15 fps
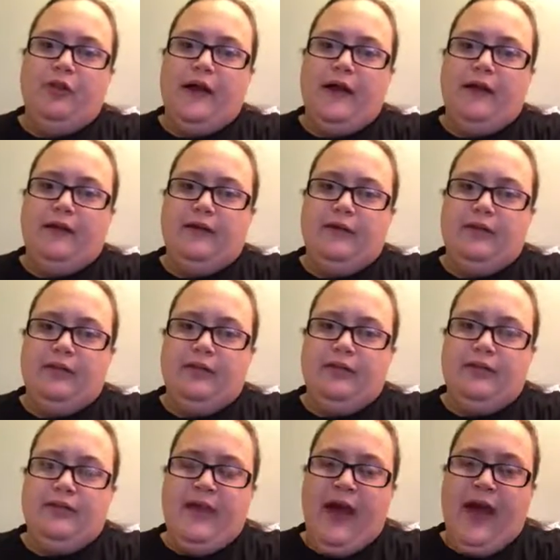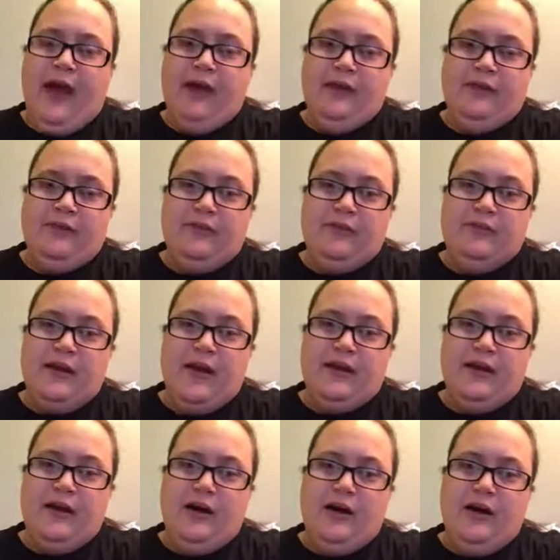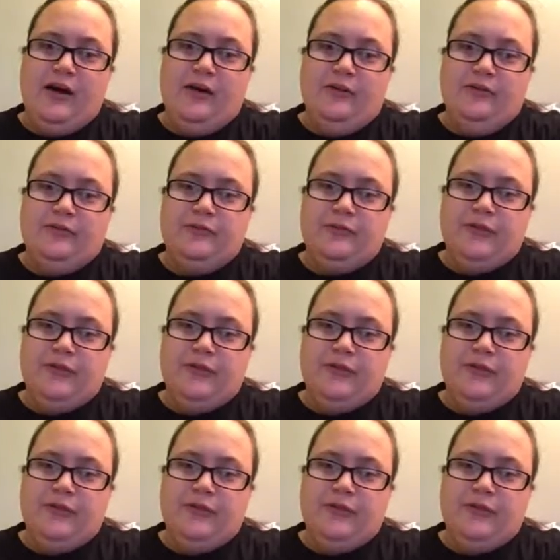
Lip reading: like that instead of